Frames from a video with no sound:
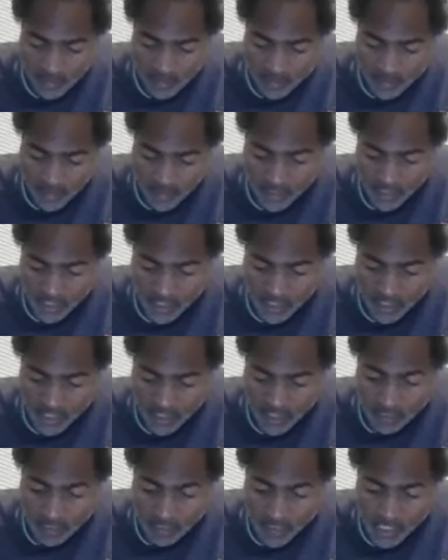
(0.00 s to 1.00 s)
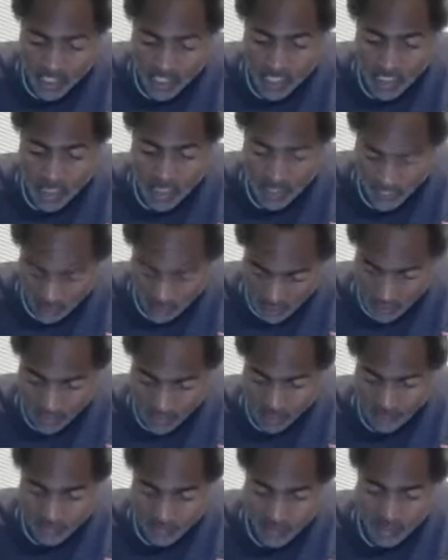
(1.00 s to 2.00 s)
For the iniquity, that's
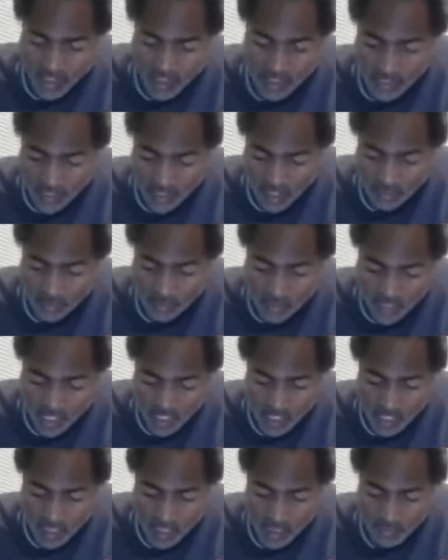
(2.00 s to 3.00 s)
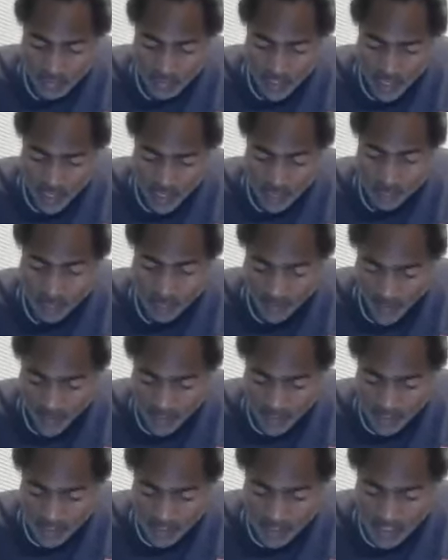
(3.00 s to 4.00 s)
it, for the iniquity of the
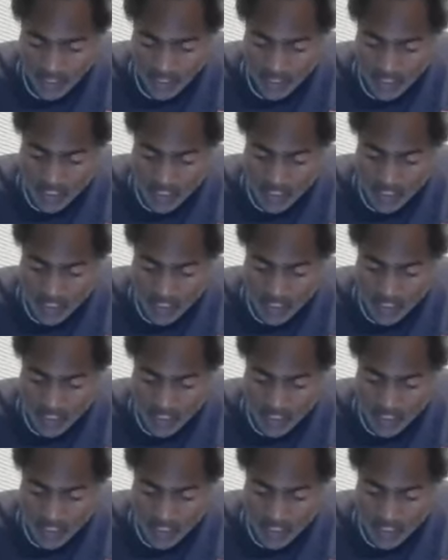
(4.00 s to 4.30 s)
Amorites